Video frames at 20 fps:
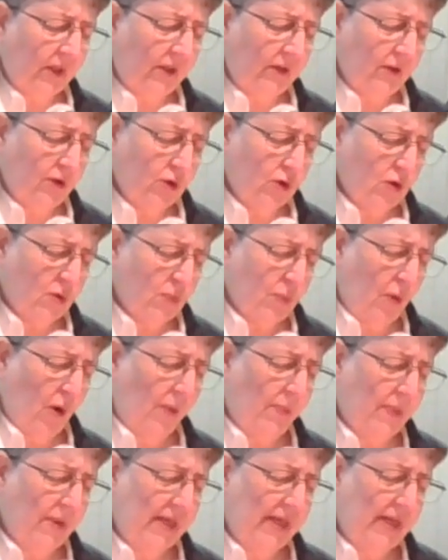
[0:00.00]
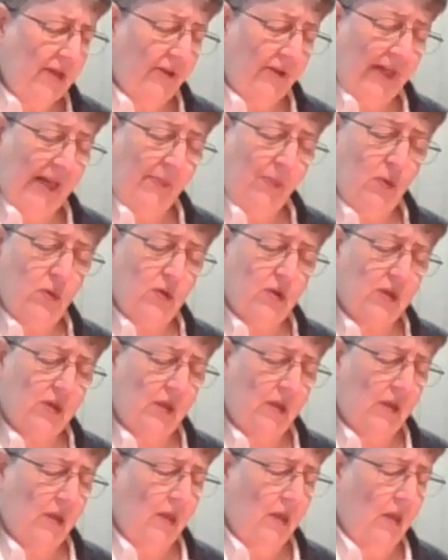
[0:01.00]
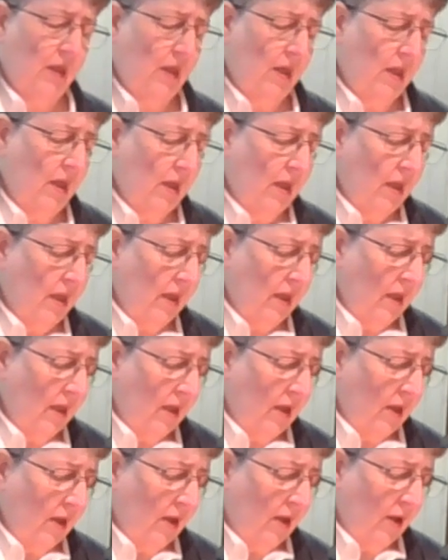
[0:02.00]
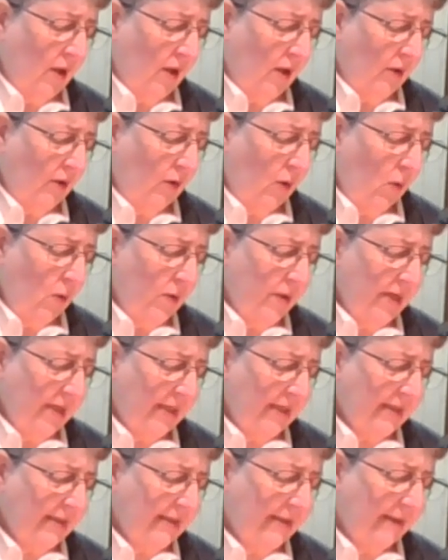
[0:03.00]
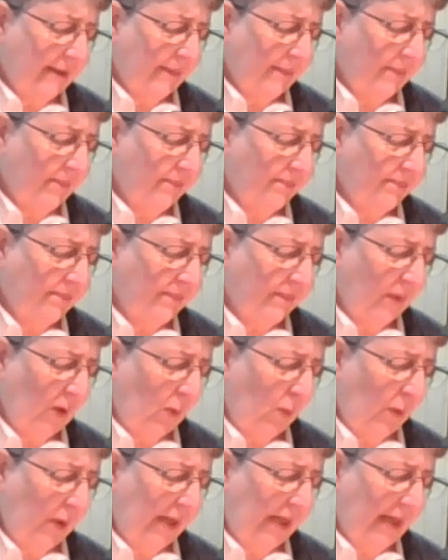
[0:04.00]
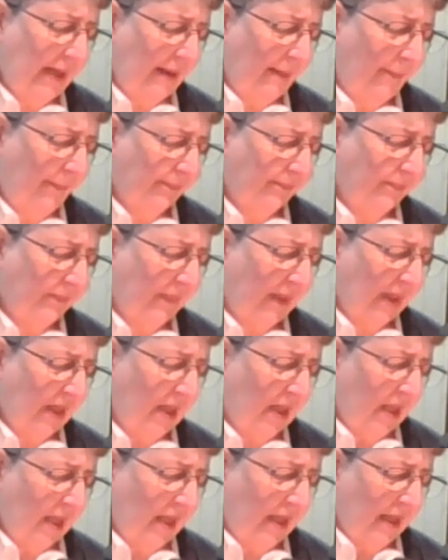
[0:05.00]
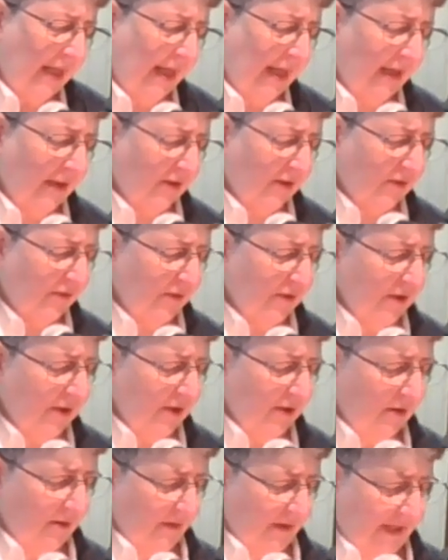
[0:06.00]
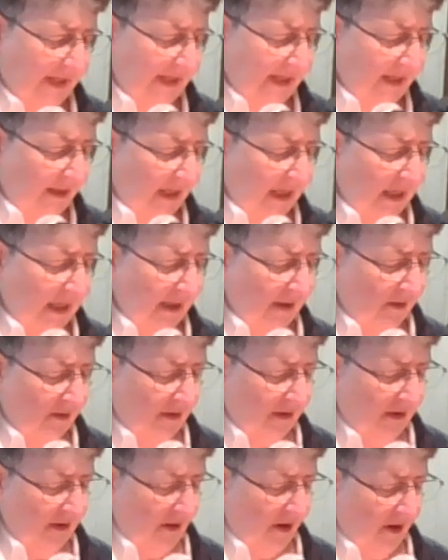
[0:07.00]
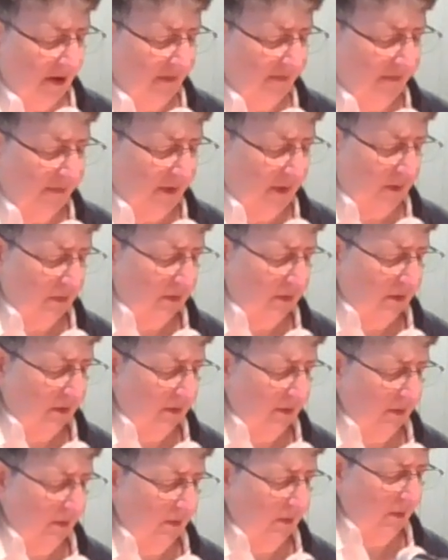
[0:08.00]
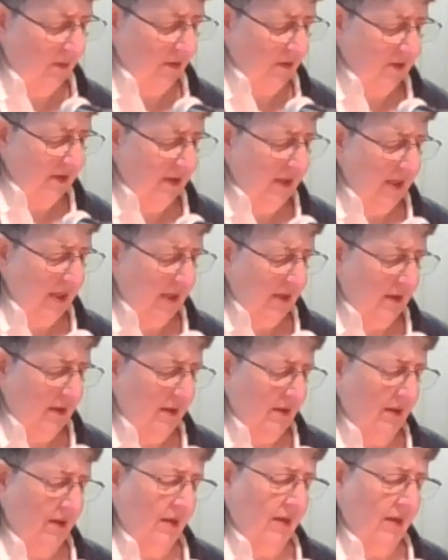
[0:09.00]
the church property, our neighbors. Lord, we um, ask for your healing on all of those who are sick,